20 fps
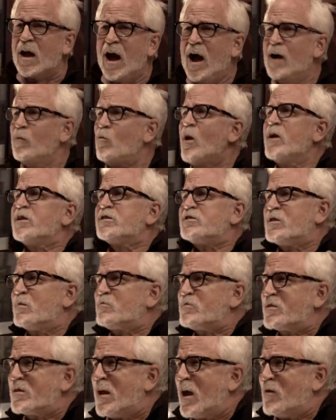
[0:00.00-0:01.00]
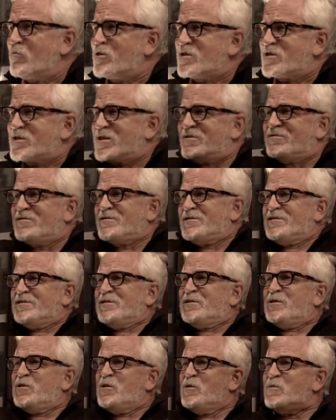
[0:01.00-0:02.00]
I wanted something that was
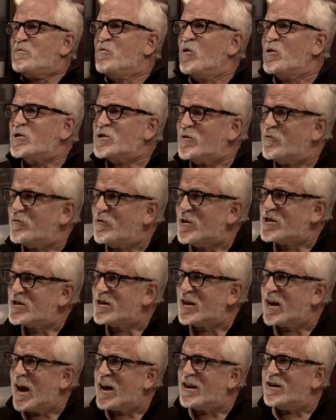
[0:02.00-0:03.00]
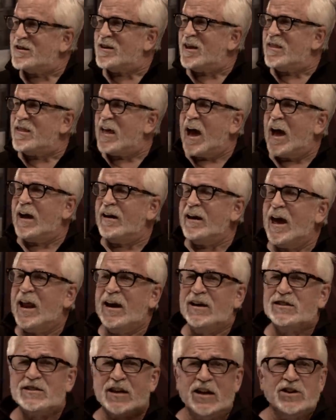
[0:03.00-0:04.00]
more sophisticated than that. And
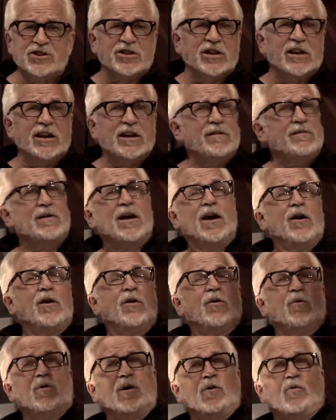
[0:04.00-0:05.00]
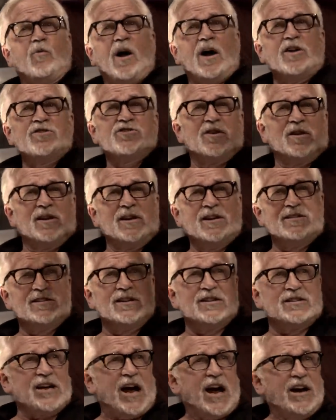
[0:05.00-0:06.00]
essentially, what Roger Linn
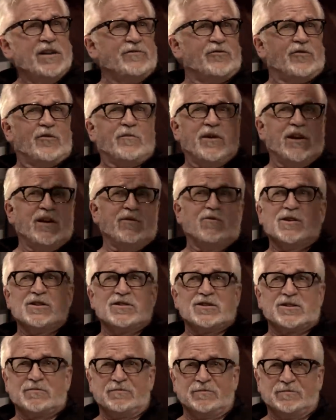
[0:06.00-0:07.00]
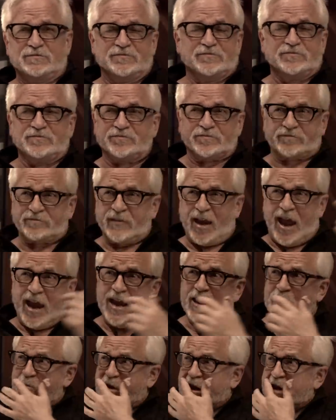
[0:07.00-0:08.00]
designed for me was
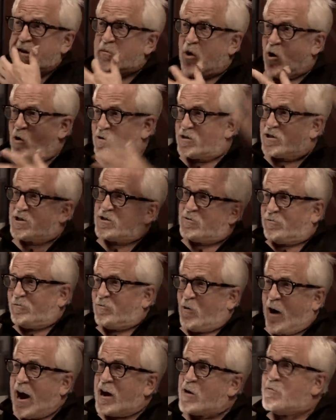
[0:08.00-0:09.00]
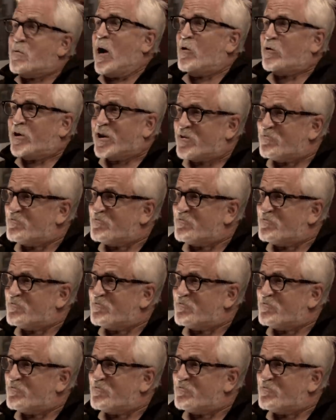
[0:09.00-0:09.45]
eight mini Moogs rack yeah. Mm. mounted.